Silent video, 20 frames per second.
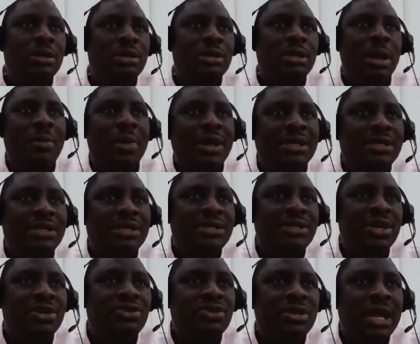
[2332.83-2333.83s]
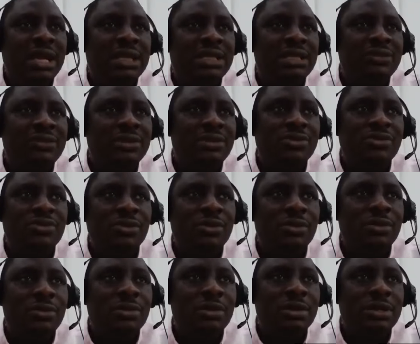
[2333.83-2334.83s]
that manages the day-to-day activity.
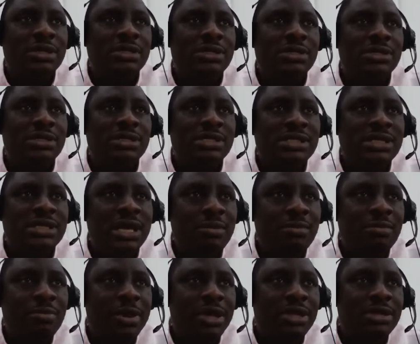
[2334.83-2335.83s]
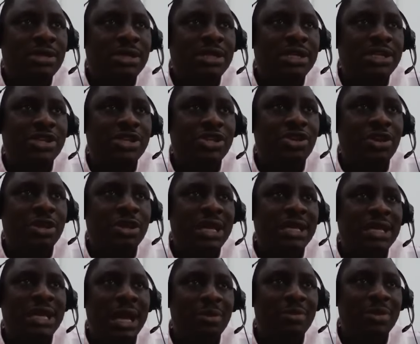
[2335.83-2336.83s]
So is the same person is the judge
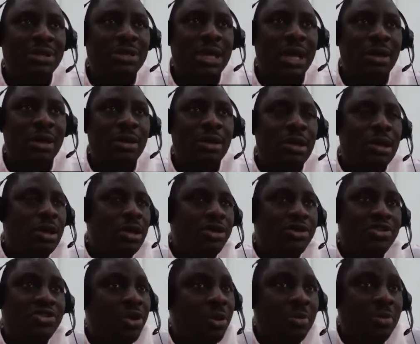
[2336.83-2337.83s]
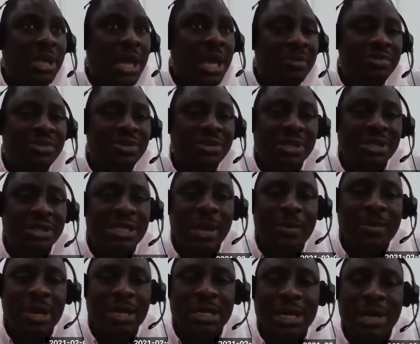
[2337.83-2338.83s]
and the arbiter. Sometimes the
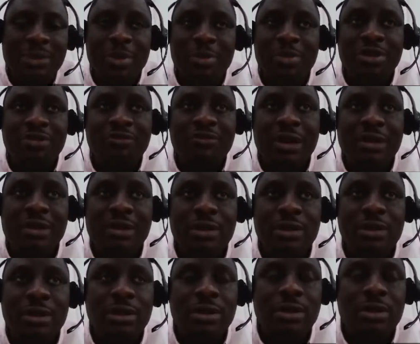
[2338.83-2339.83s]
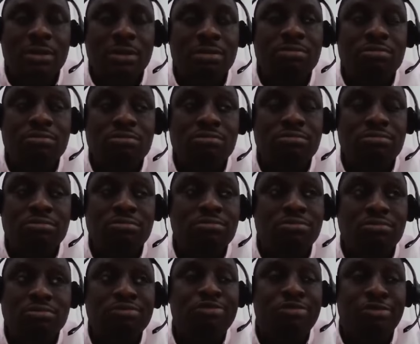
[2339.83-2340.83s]
chairman can be a bit very,
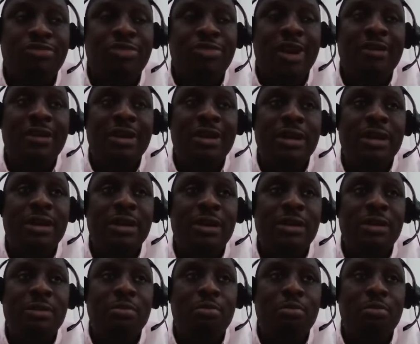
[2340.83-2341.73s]
very